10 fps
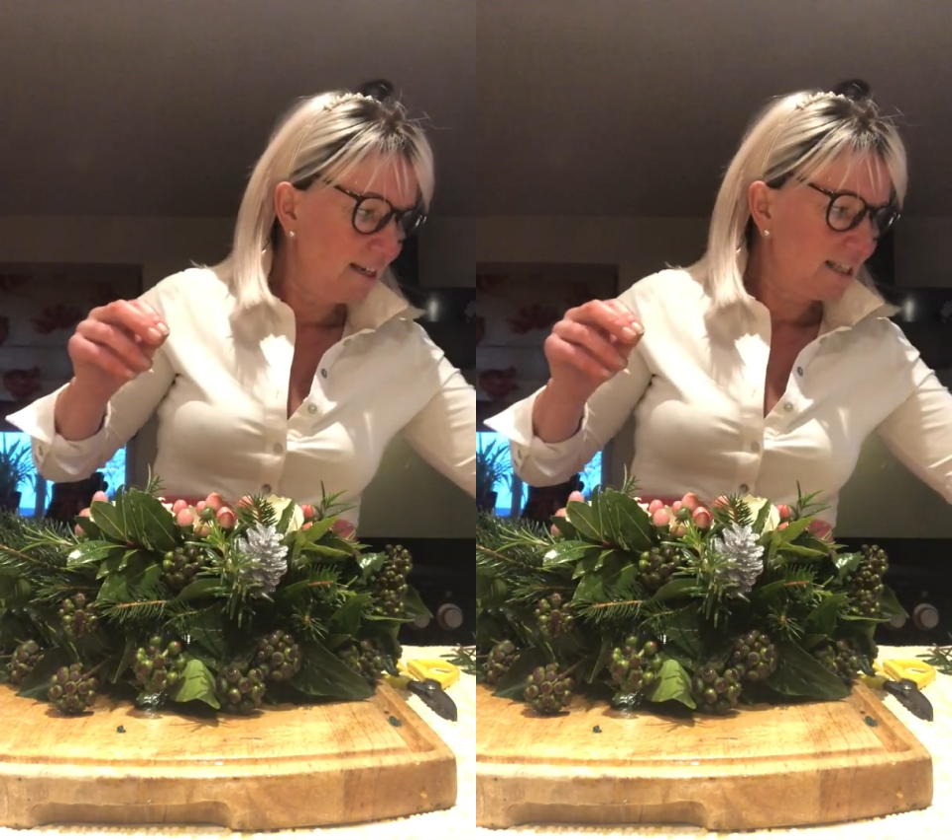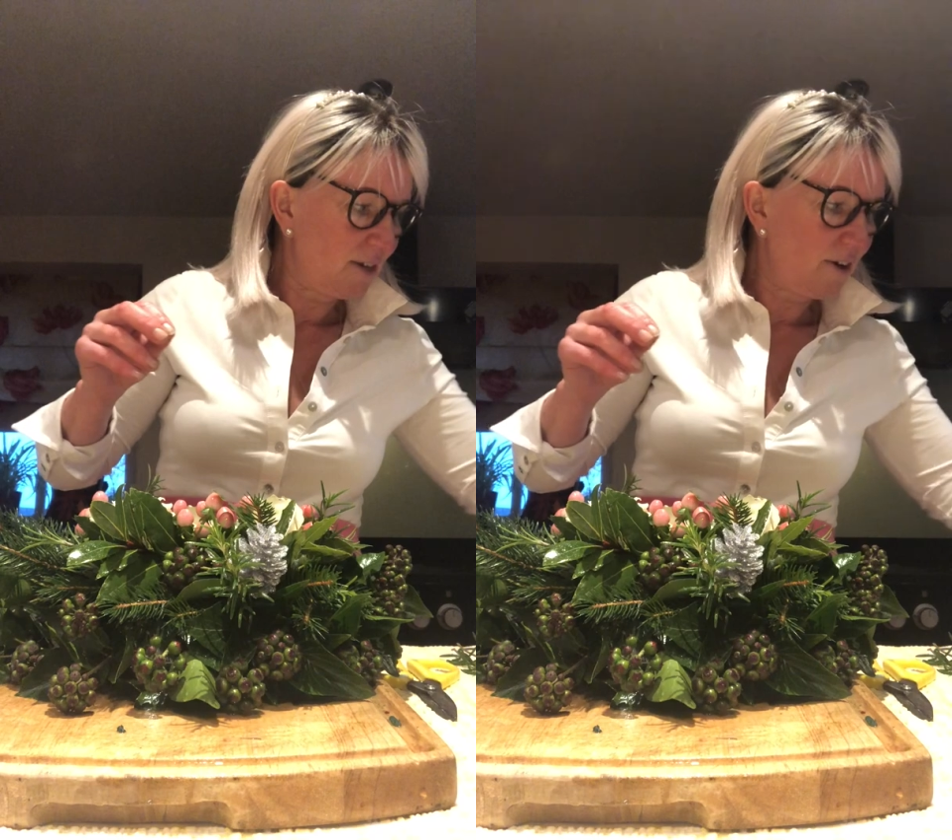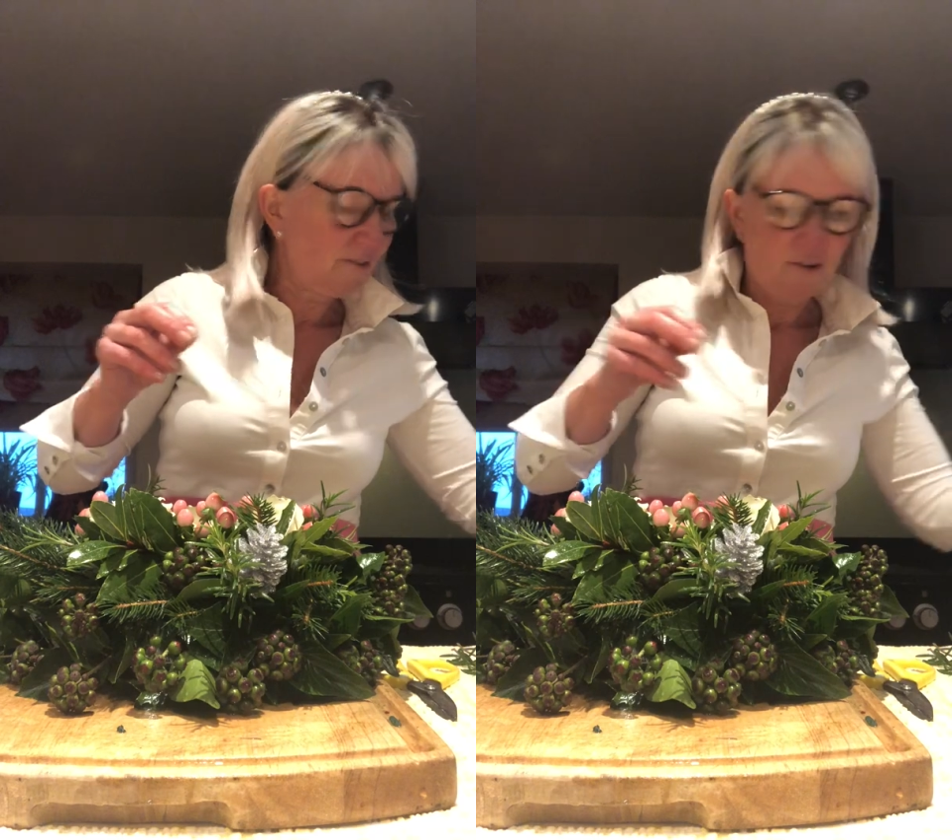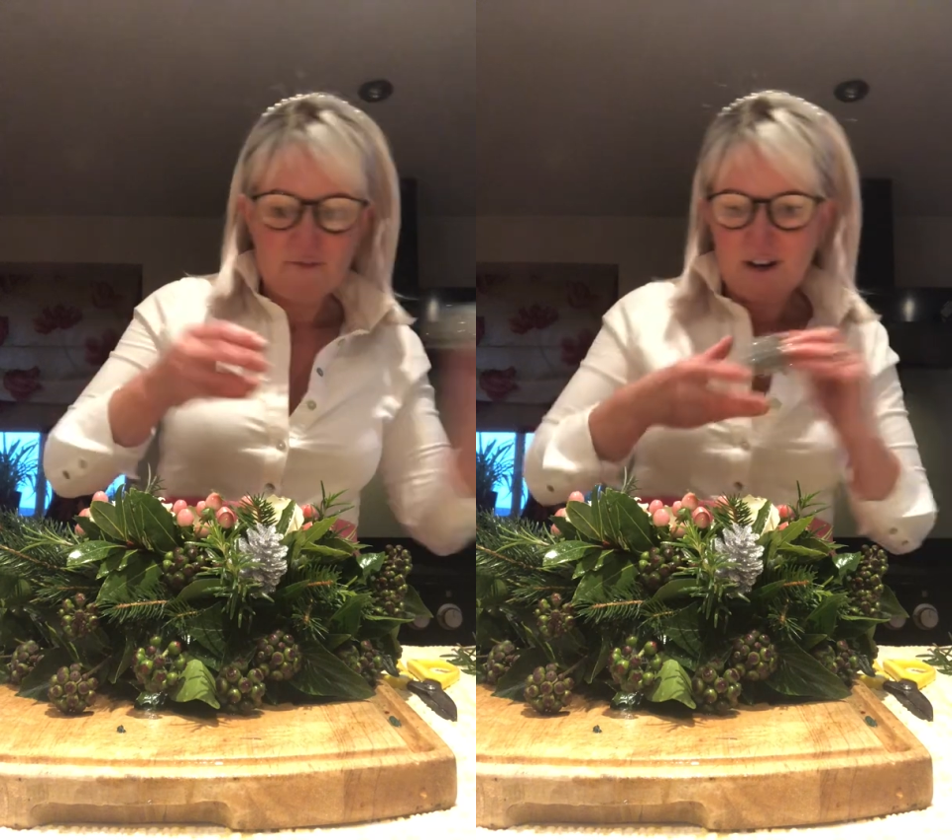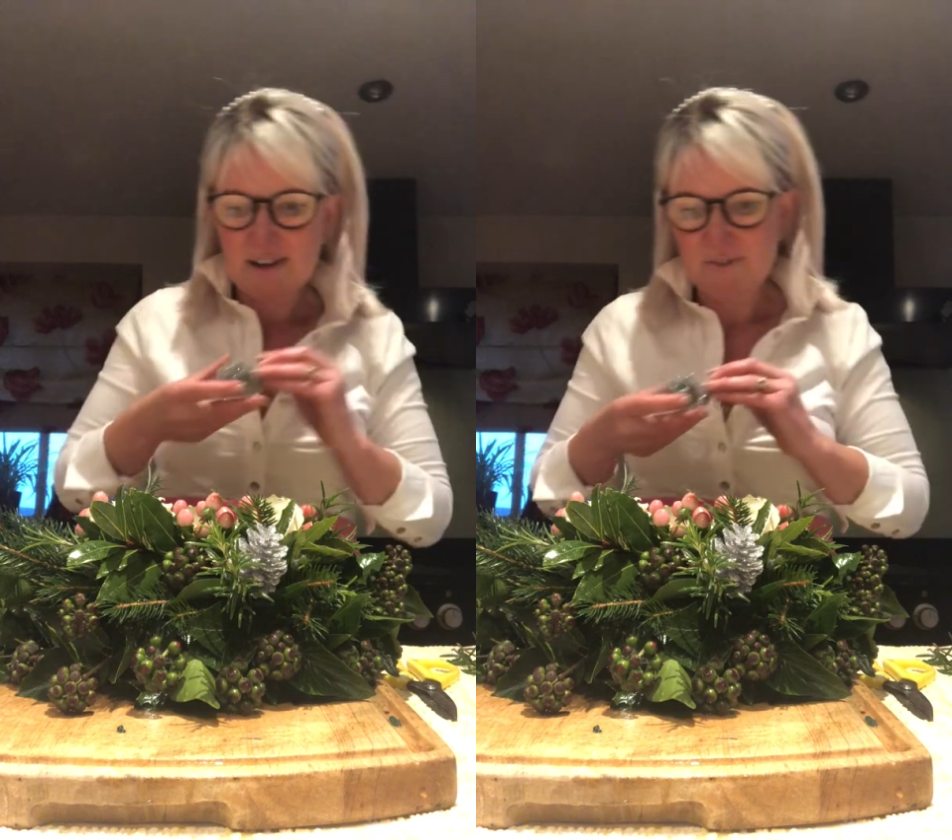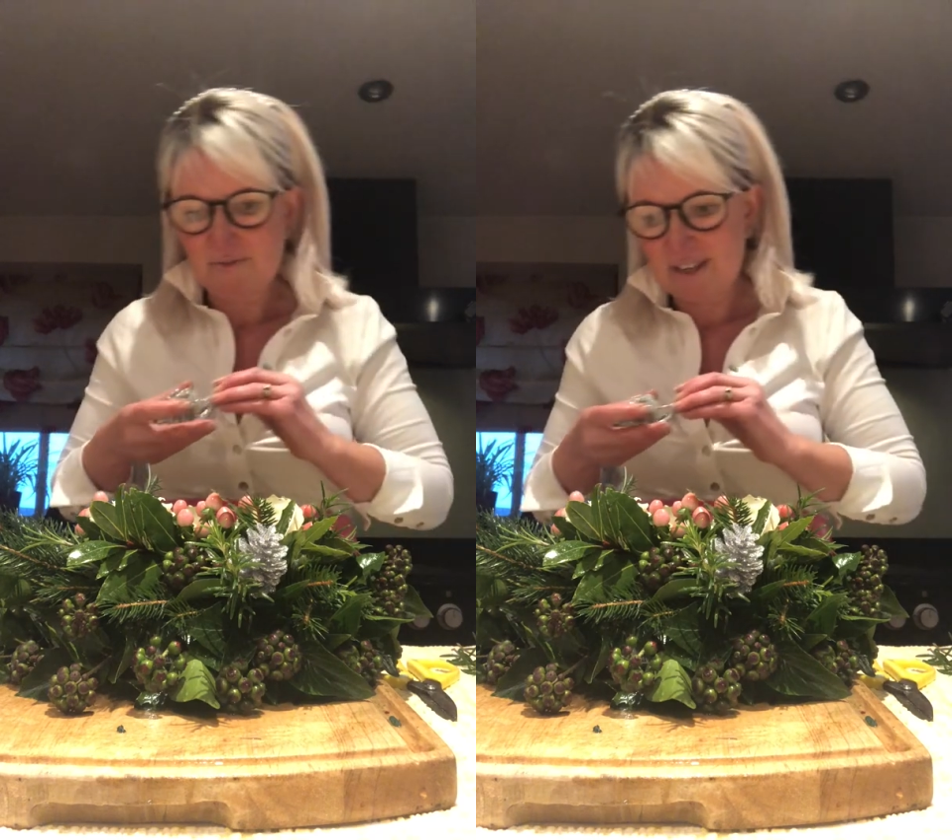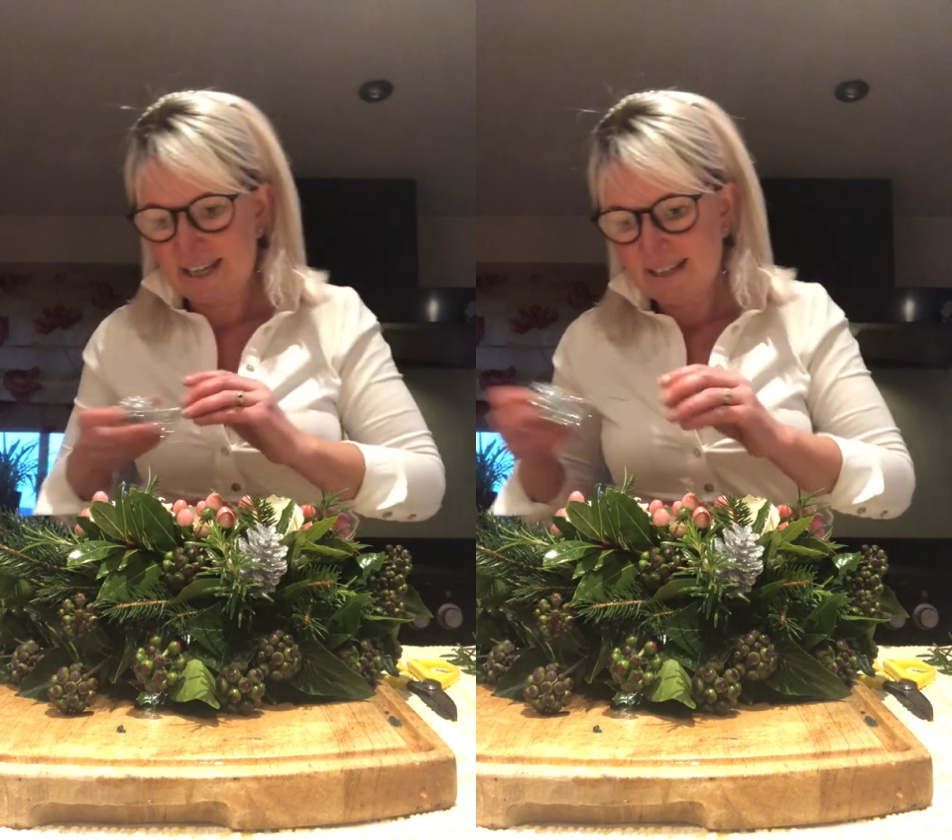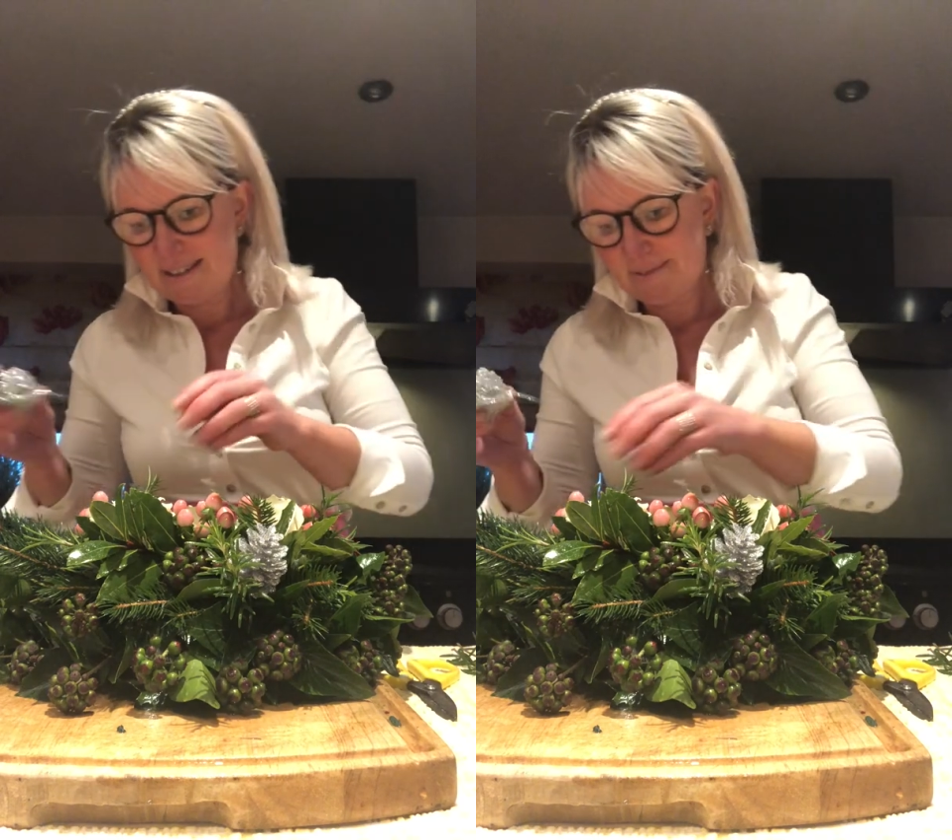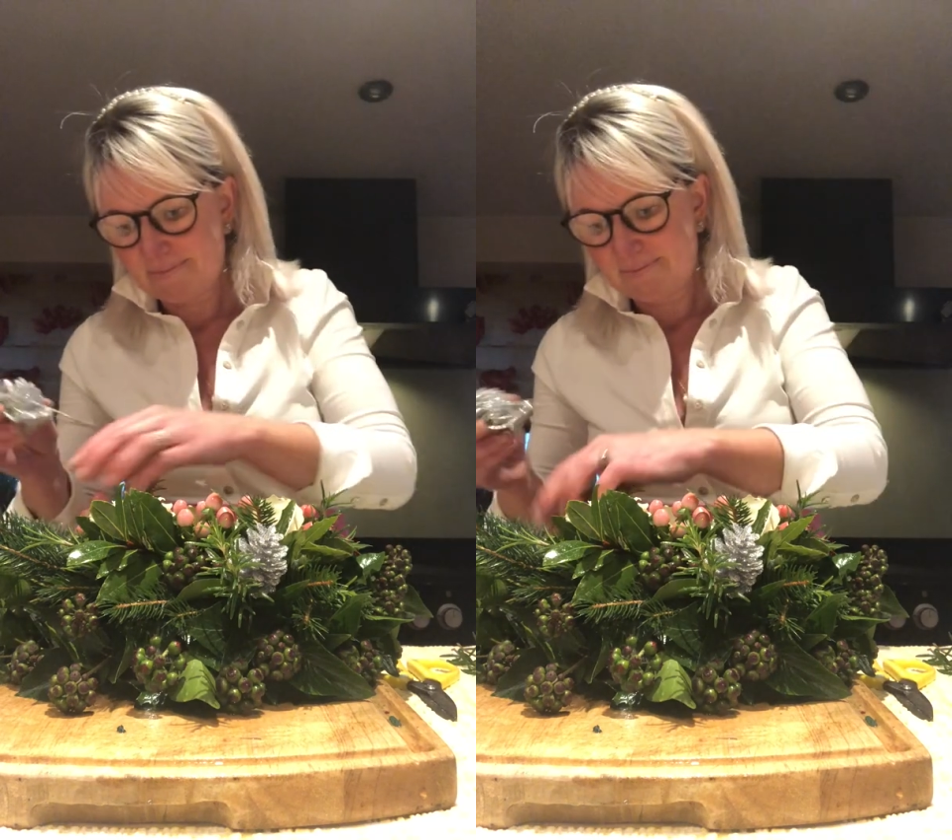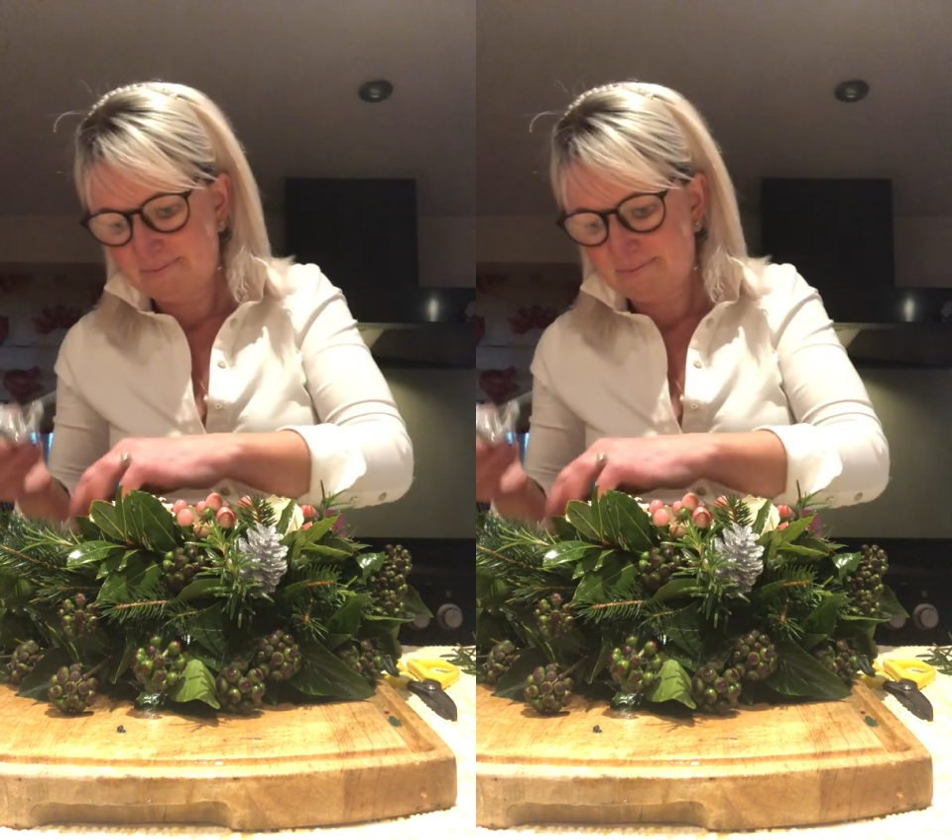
So I've got 5 of these,